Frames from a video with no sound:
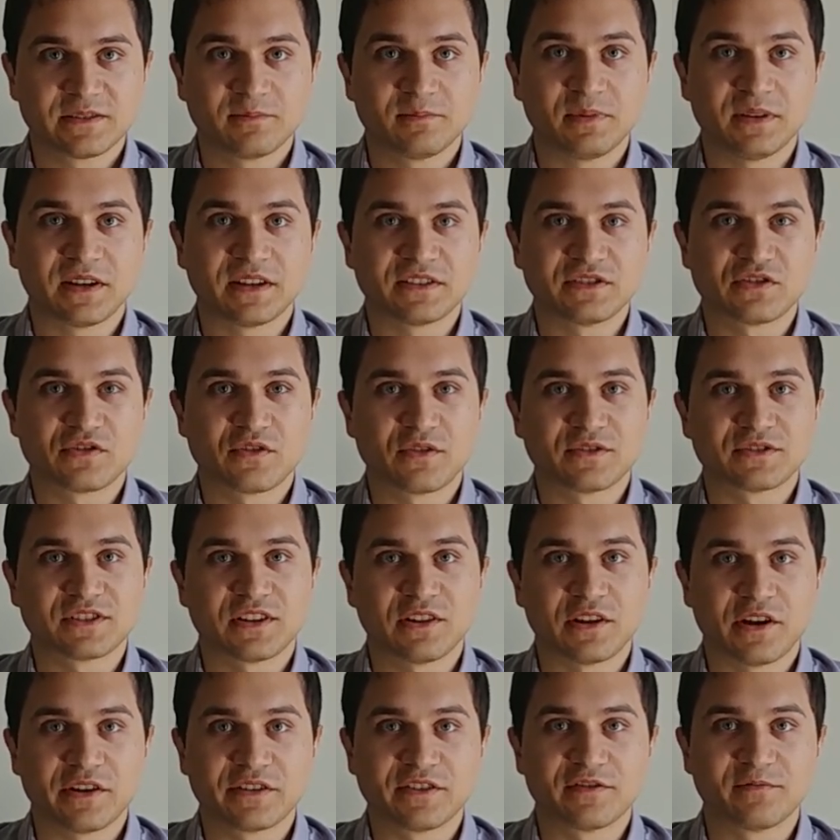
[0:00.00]
because there is a
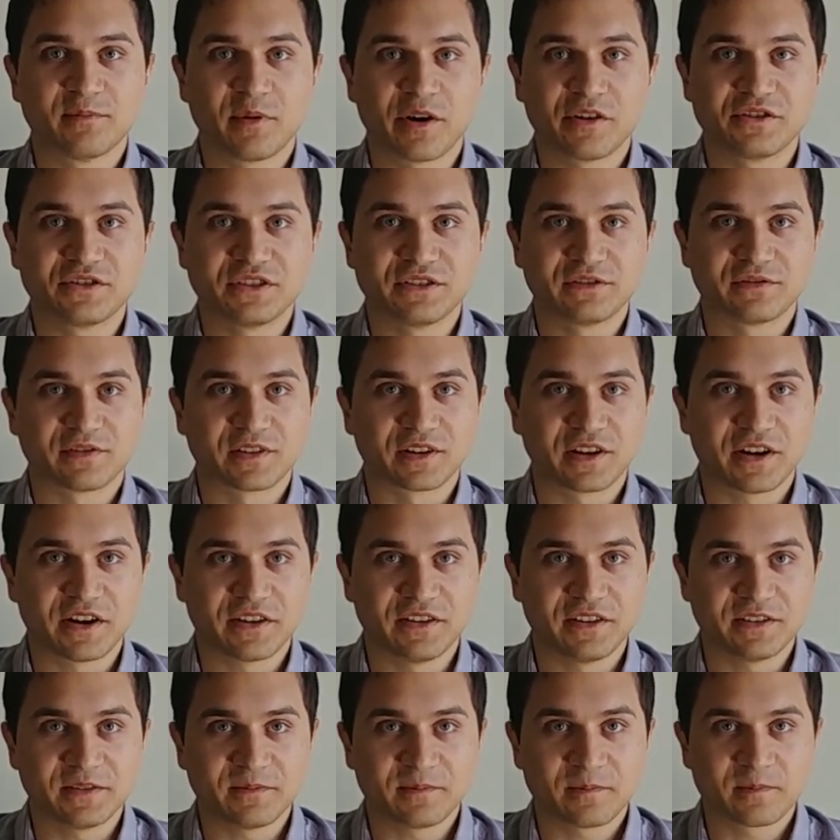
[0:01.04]
lot of margin for
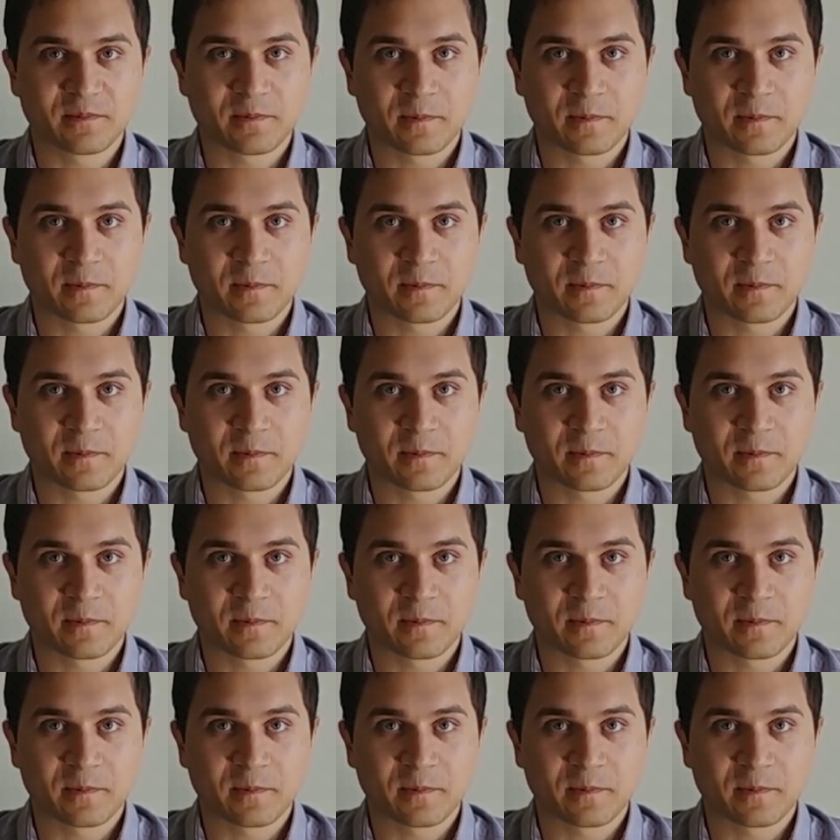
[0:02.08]
cutting.